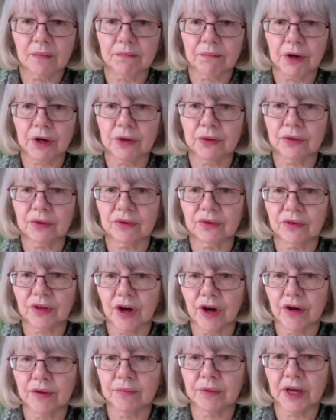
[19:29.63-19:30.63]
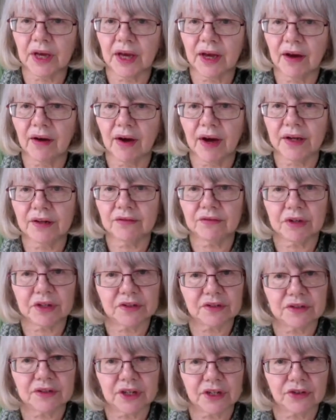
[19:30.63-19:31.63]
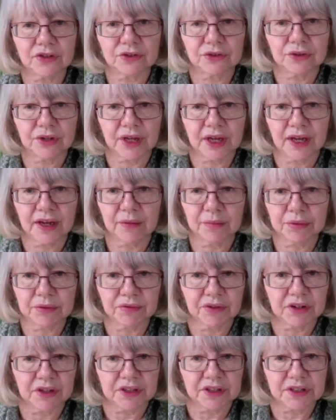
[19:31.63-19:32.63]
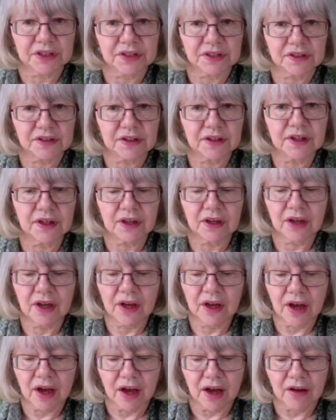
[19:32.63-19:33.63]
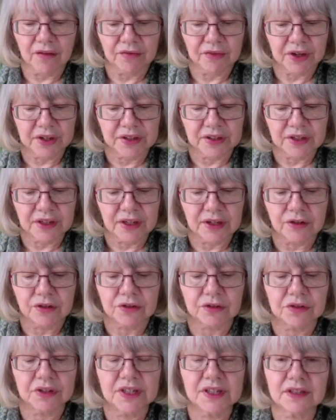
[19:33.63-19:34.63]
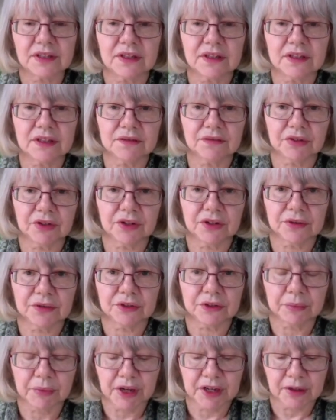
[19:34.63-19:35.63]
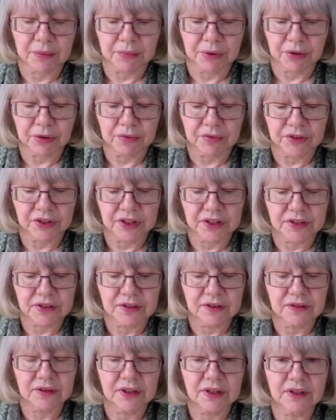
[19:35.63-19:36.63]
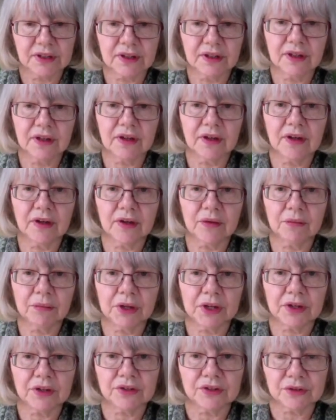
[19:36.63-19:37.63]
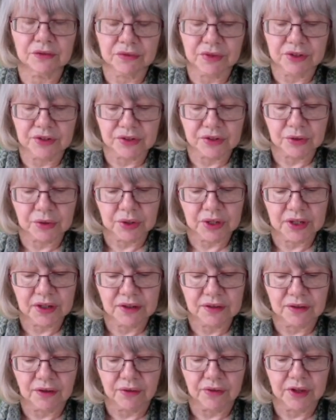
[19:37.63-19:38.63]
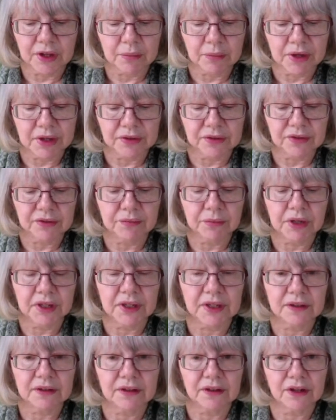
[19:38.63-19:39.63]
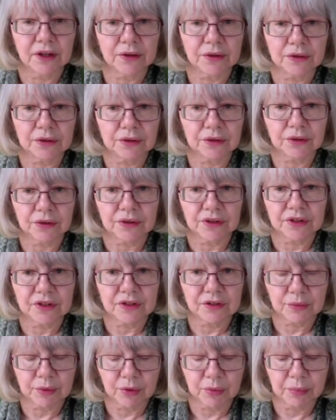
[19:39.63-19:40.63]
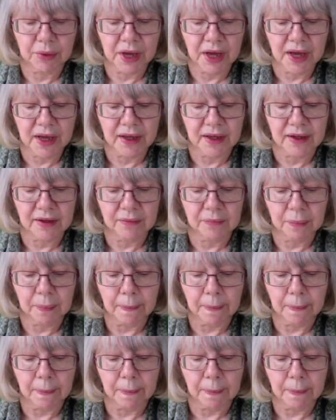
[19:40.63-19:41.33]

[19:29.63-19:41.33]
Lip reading: Both home care and residential care providers are finding it increasingly difficult to make a profit because of the squeeze on the amount of money that local authorities will pay.